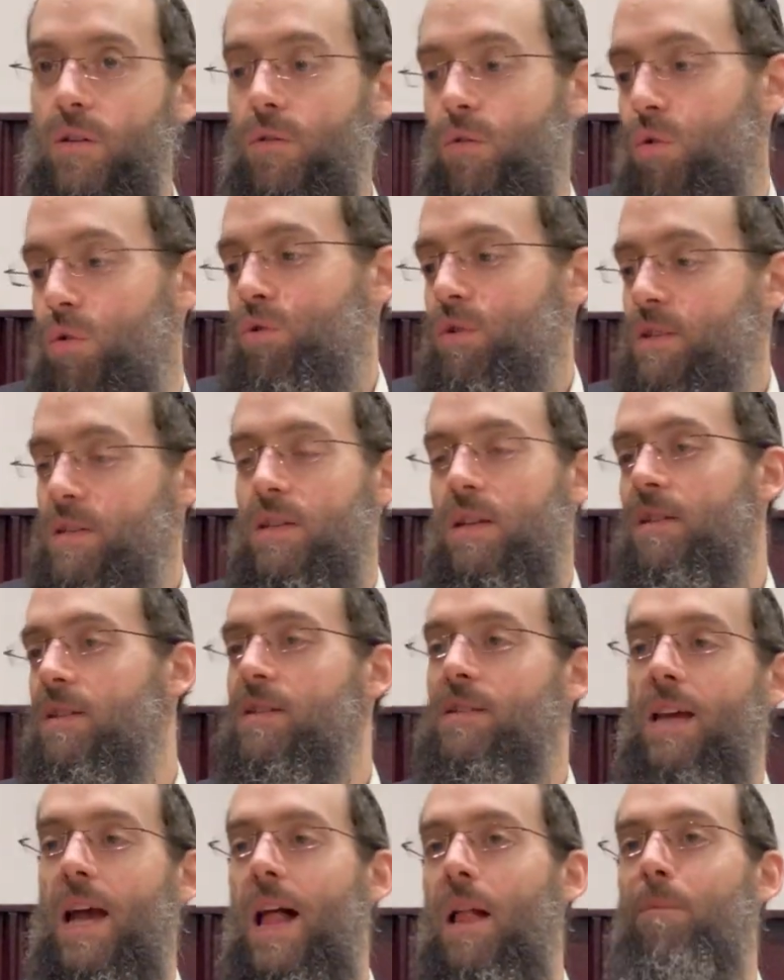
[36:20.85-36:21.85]
Who is he to
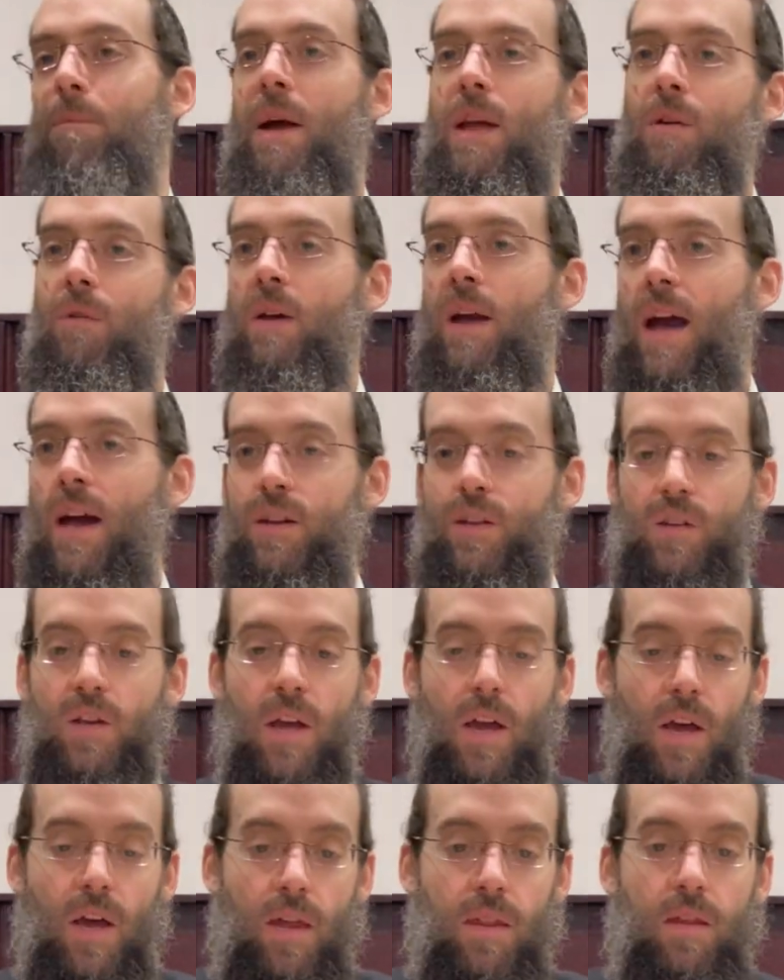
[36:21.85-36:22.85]
say, I'll pay you cash?
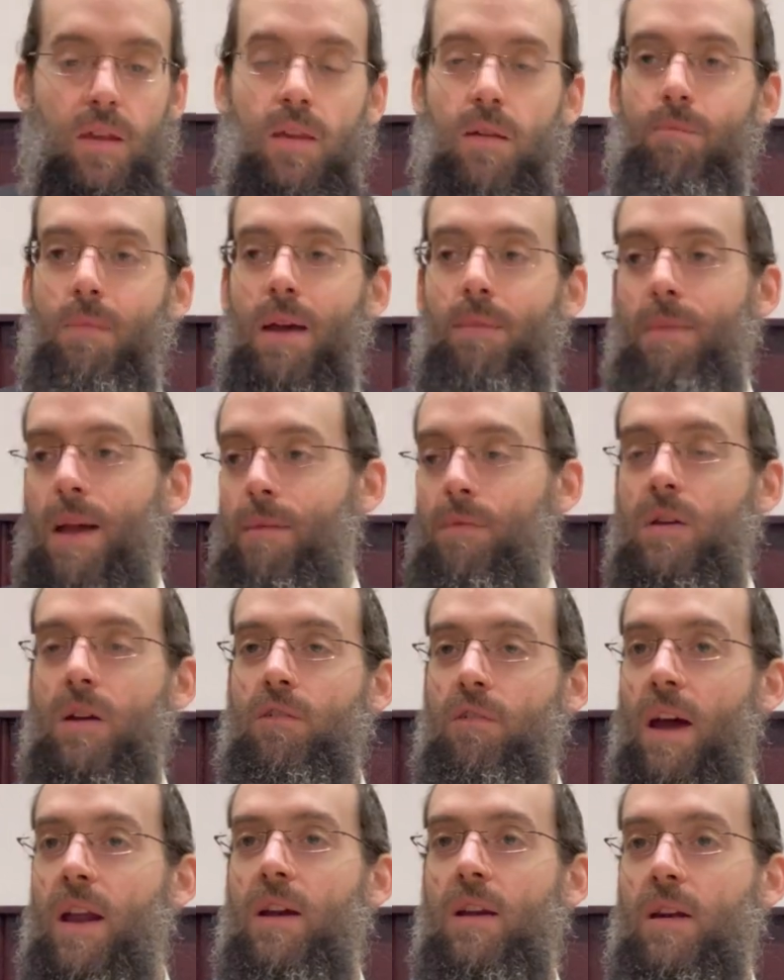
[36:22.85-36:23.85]
The, maybe the
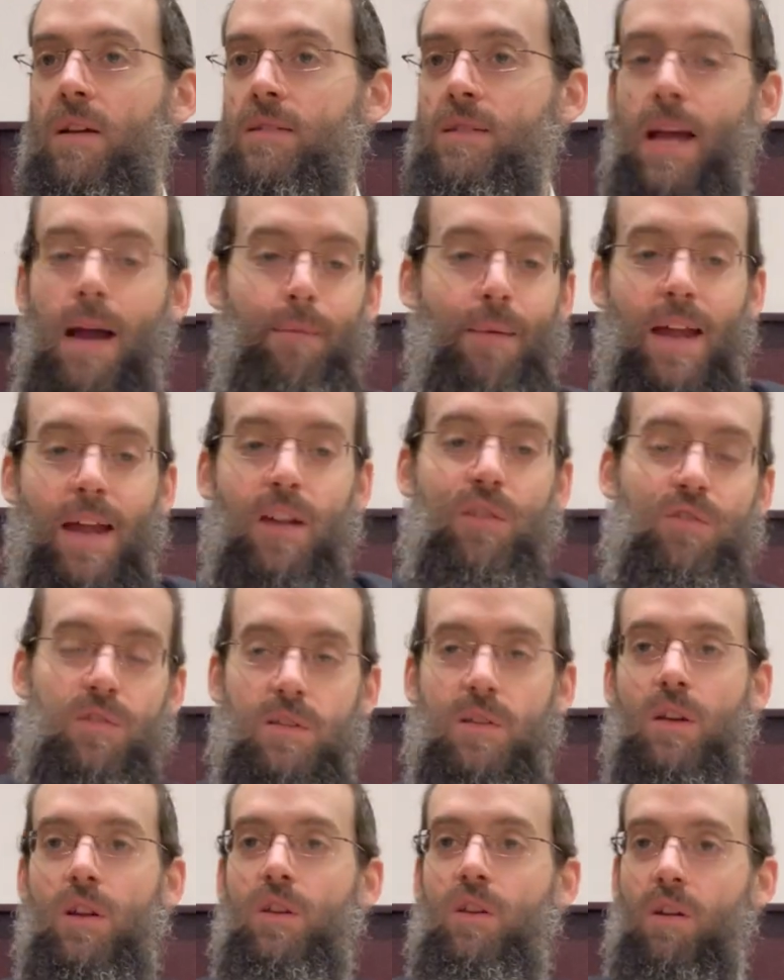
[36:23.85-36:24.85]
creditor could say, I'm not
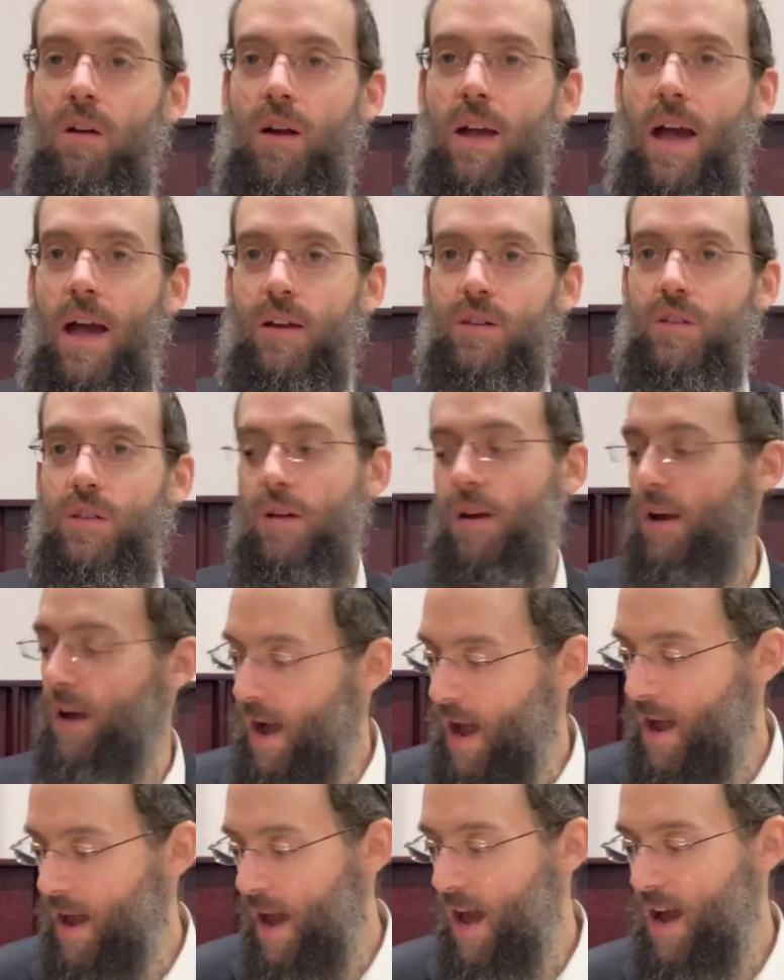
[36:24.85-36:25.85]
interested in your cash.
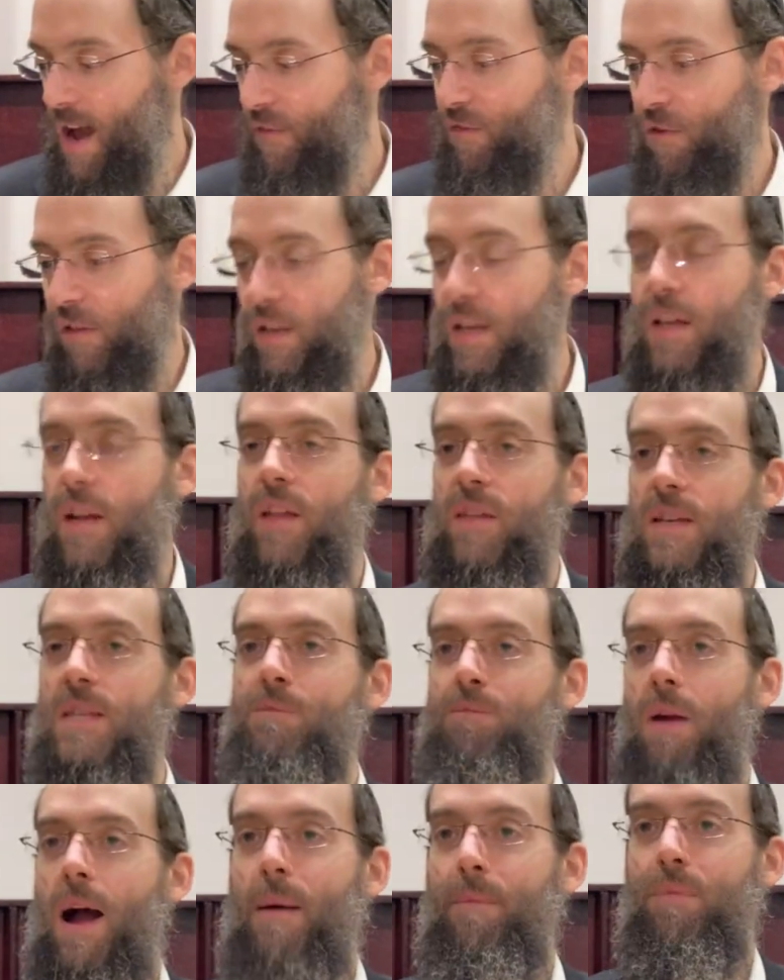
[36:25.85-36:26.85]
I have a lien on these
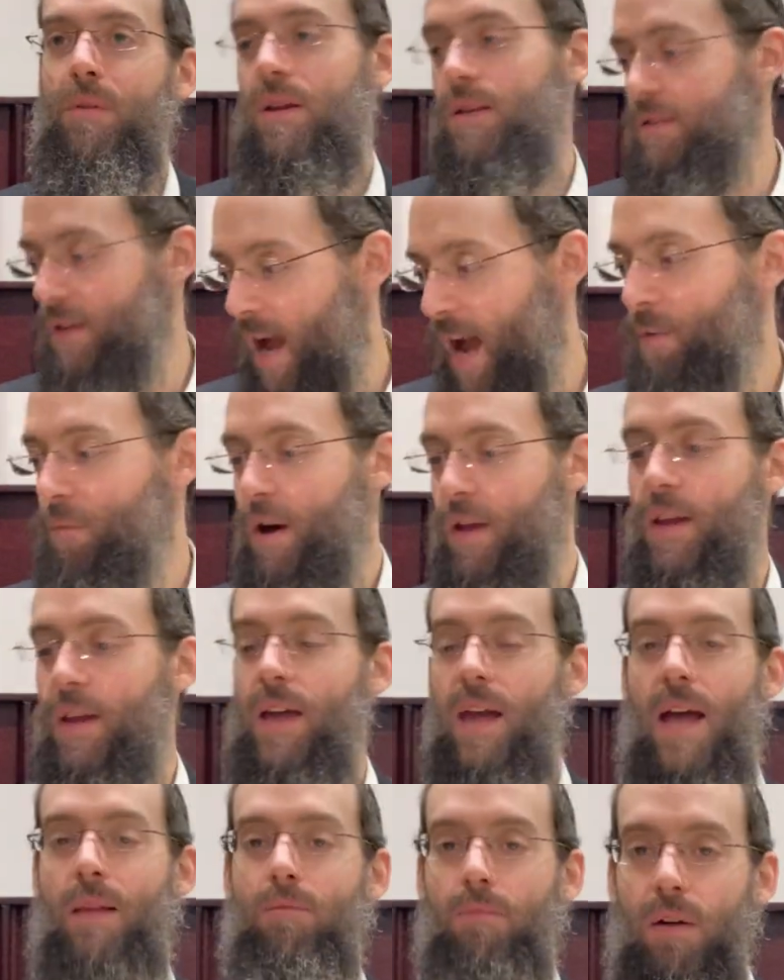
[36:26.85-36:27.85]
properties. I want to
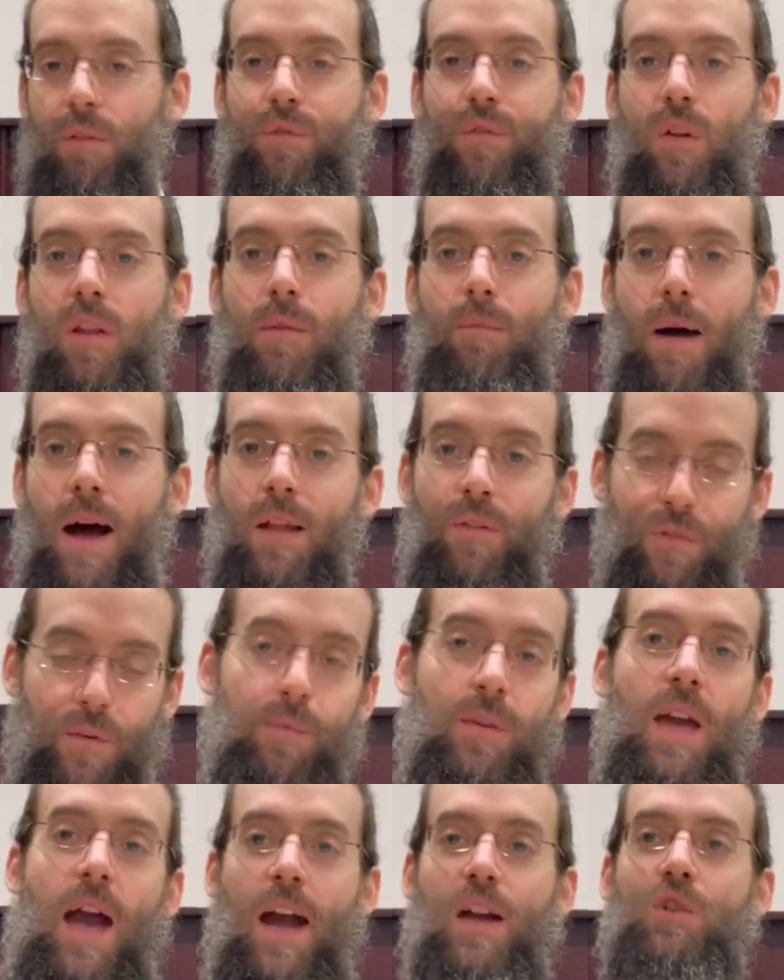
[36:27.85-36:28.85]
get my full amount from
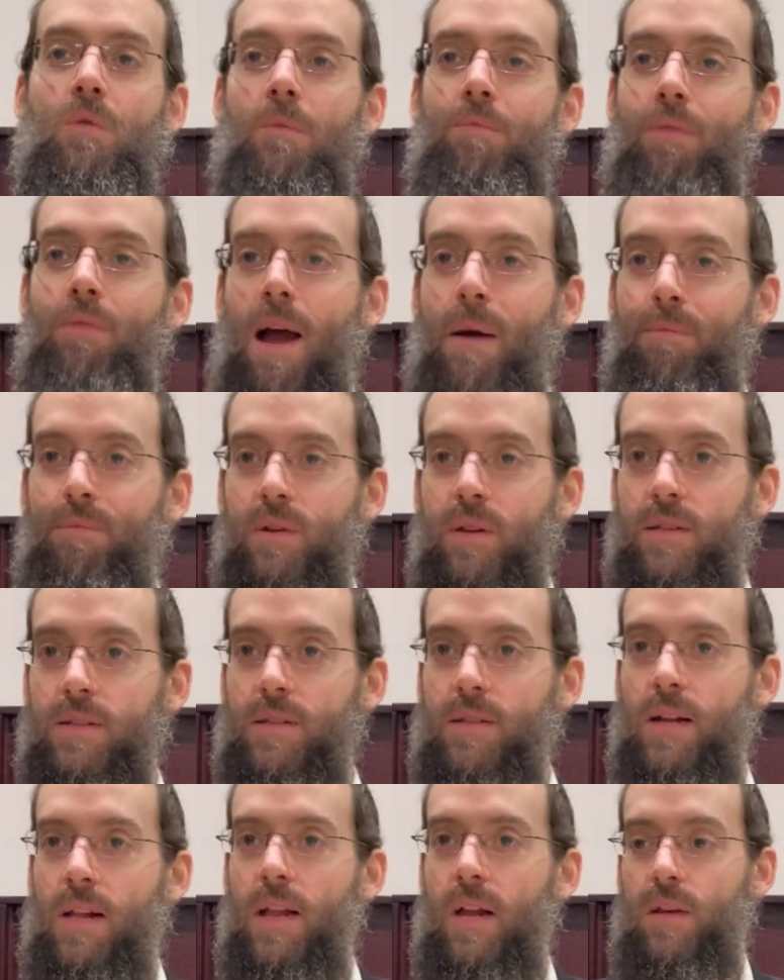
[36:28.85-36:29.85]
the actual properties.